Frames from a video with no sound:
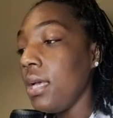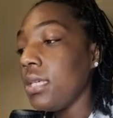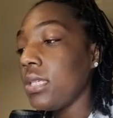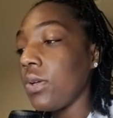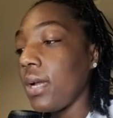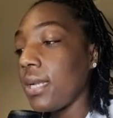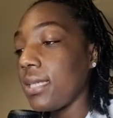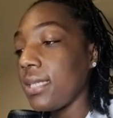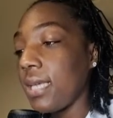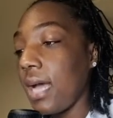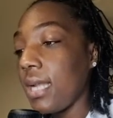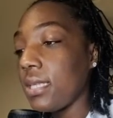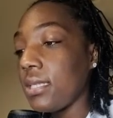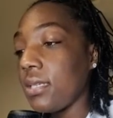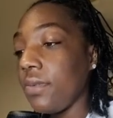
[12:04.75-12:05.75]
So I
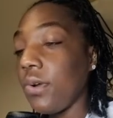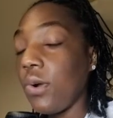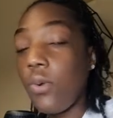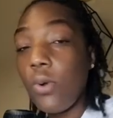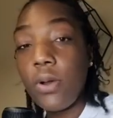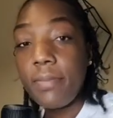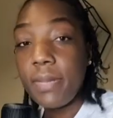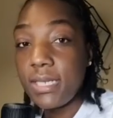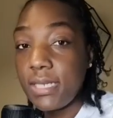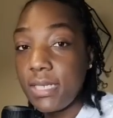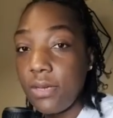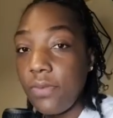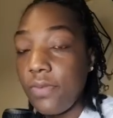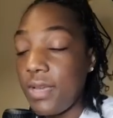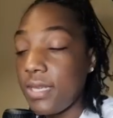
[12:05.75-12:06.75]
decided to record
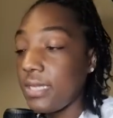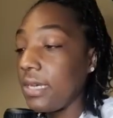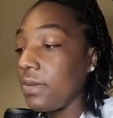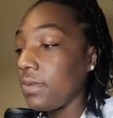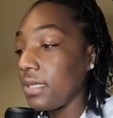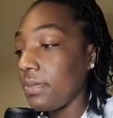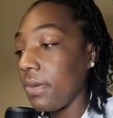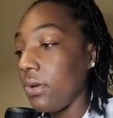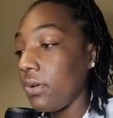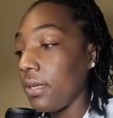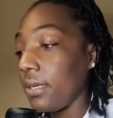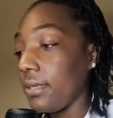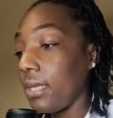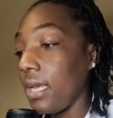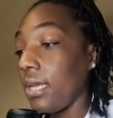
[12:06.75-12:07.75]
myself as I was
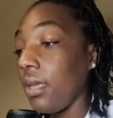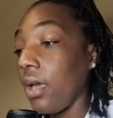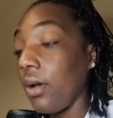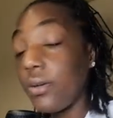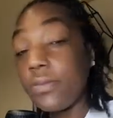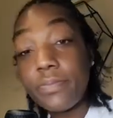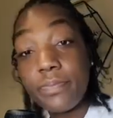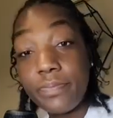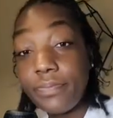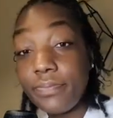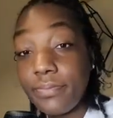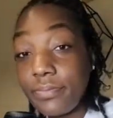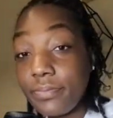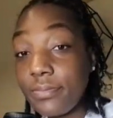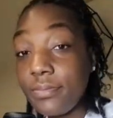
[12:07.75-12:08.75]
smoking. And y'all,
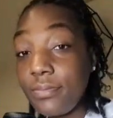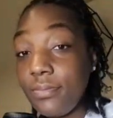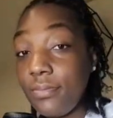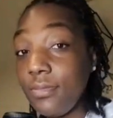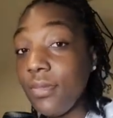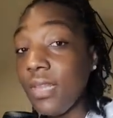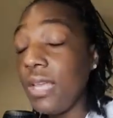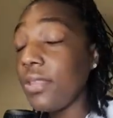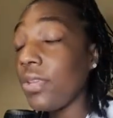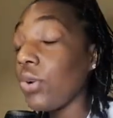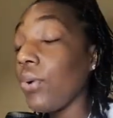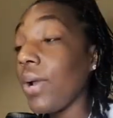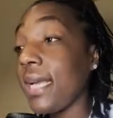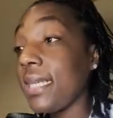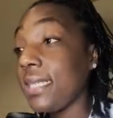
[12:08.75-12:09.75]
the
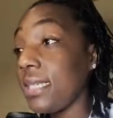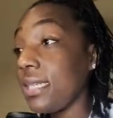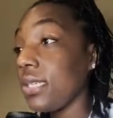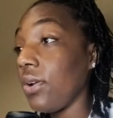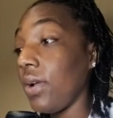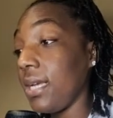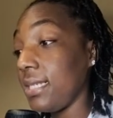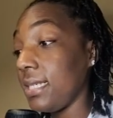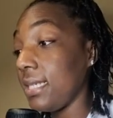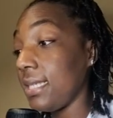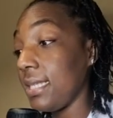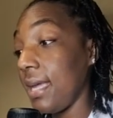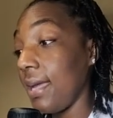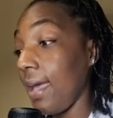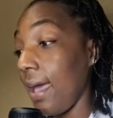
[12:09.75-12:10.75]
craziest
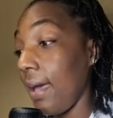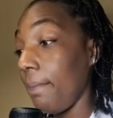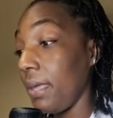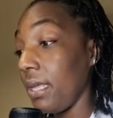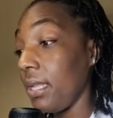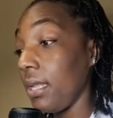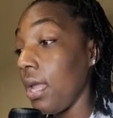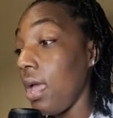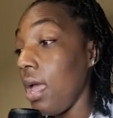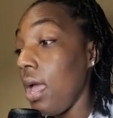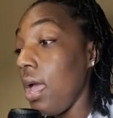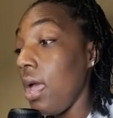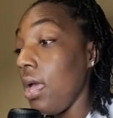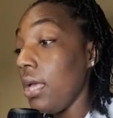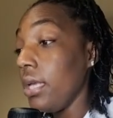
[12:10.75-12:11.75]
thing happened.
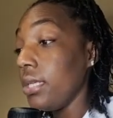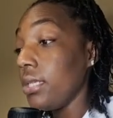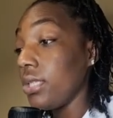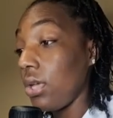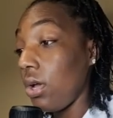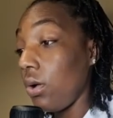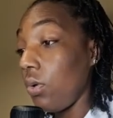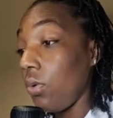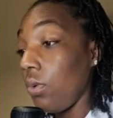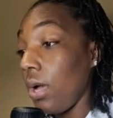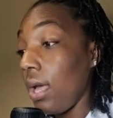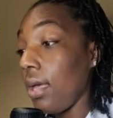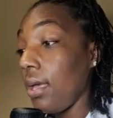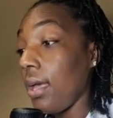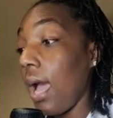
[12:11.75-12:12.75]
So
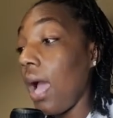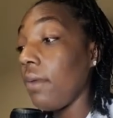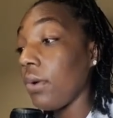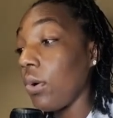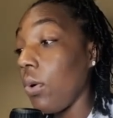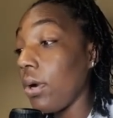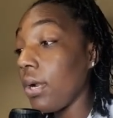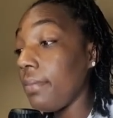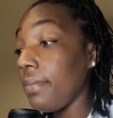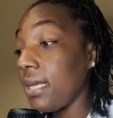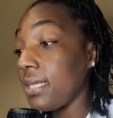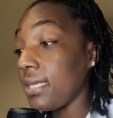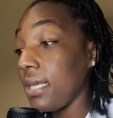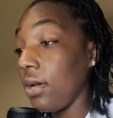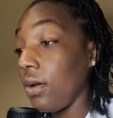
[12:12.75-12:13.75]
I recorded
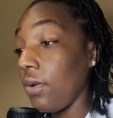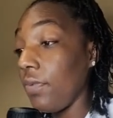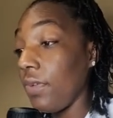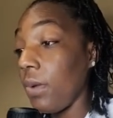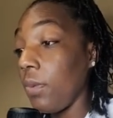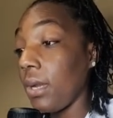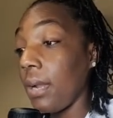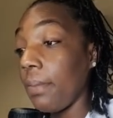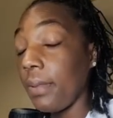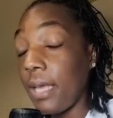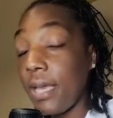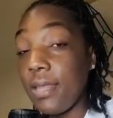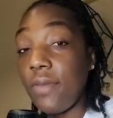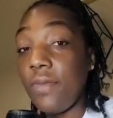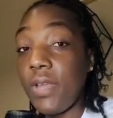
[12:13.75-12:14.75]
myself, and when I
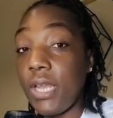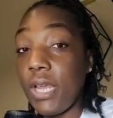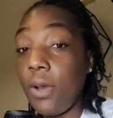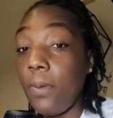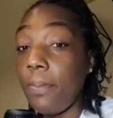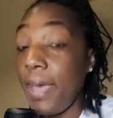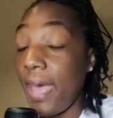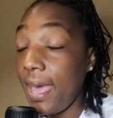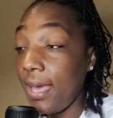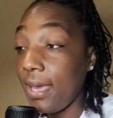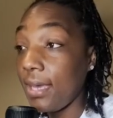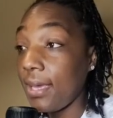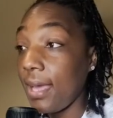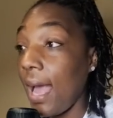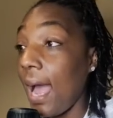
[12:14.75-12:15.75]
played the video
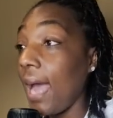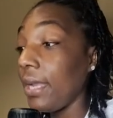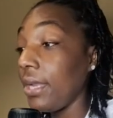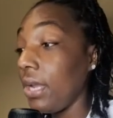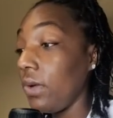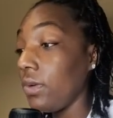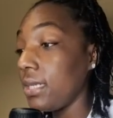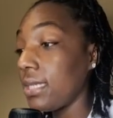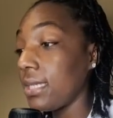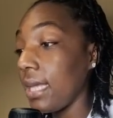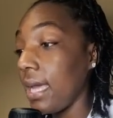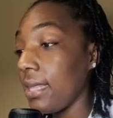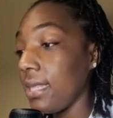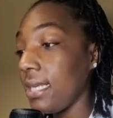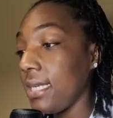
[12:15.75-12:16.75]
back, I noticed
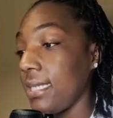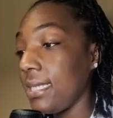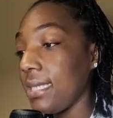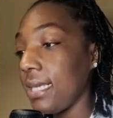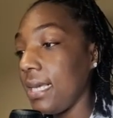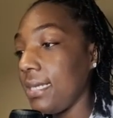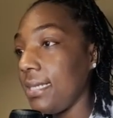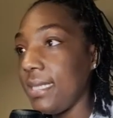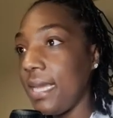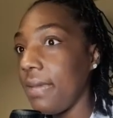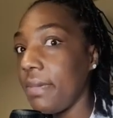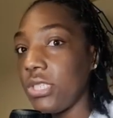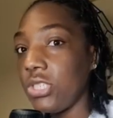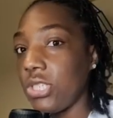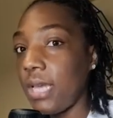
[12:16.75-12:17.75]
like this
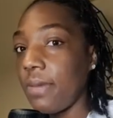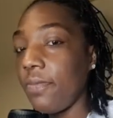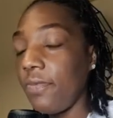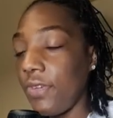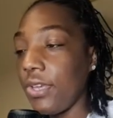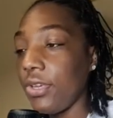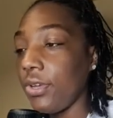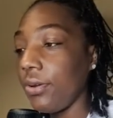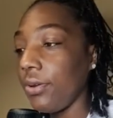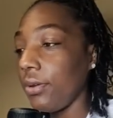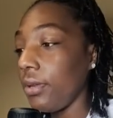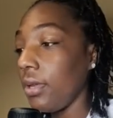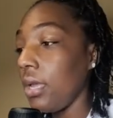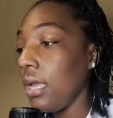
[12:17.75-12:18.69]
demon-shaped figure